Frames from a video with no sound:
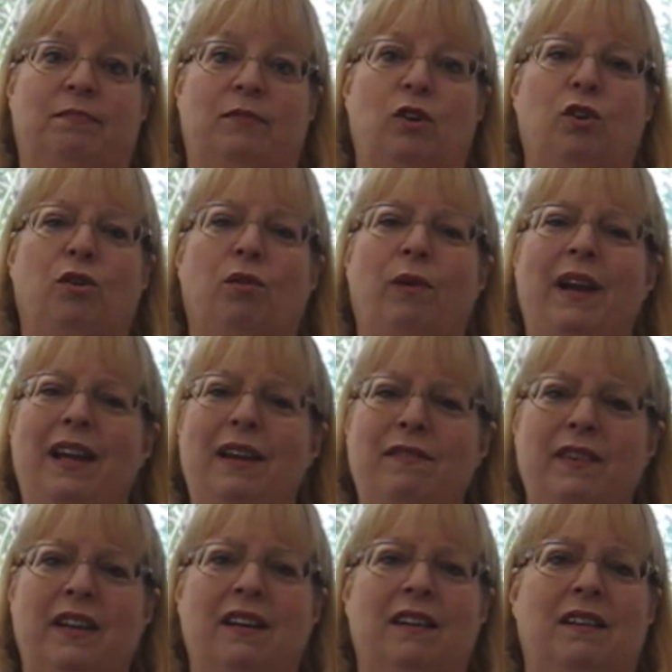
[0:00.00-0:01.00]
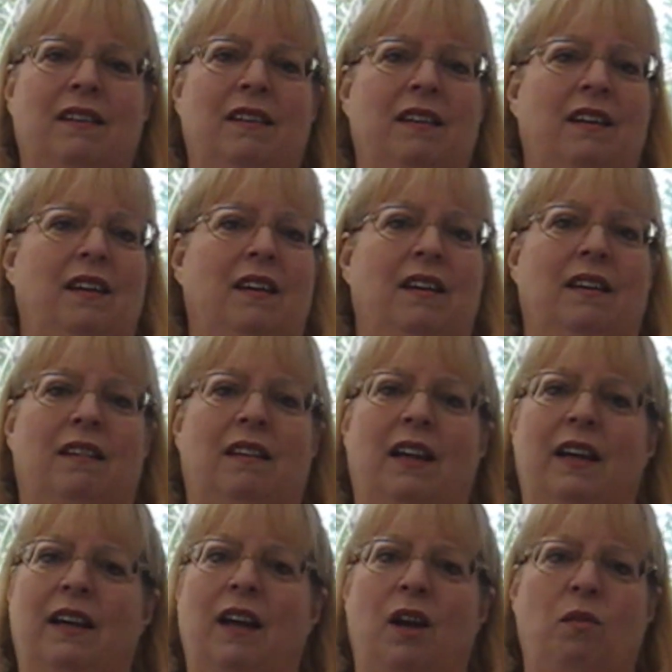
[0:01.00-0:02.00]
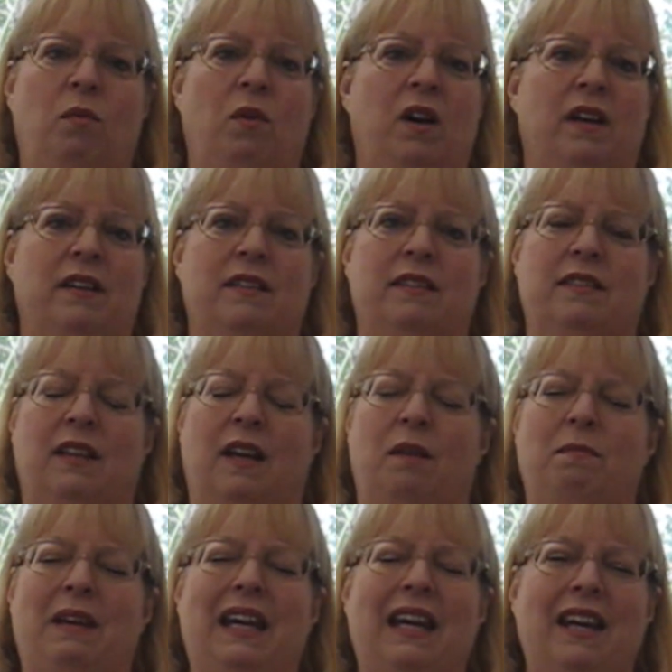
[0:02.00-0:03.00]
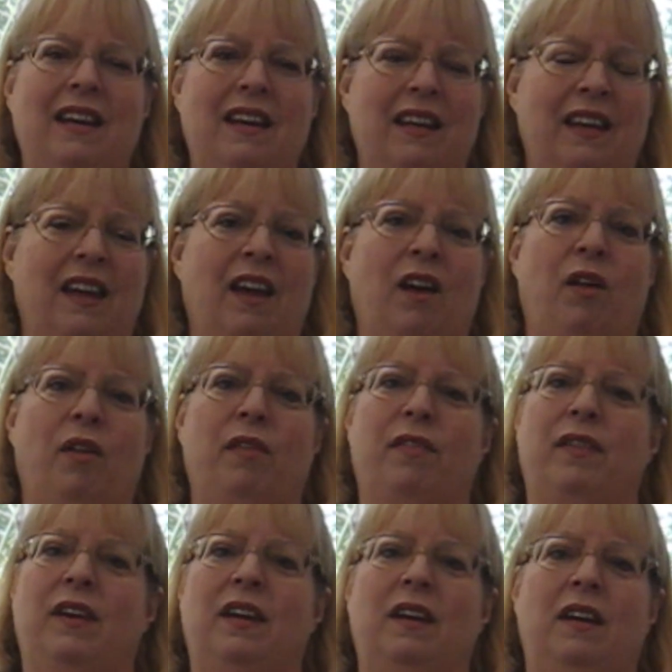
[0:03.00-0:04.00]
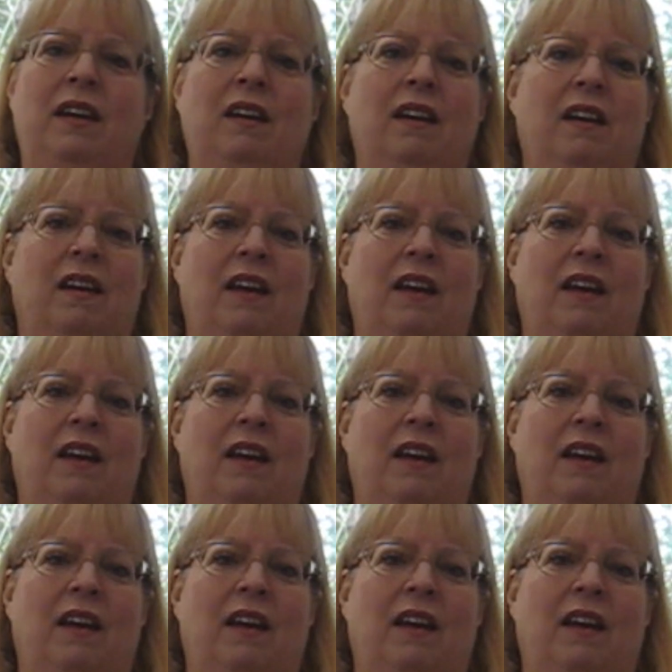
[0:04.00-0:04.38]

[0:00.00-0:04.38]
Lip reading: craving like I was, I'm eating healthy.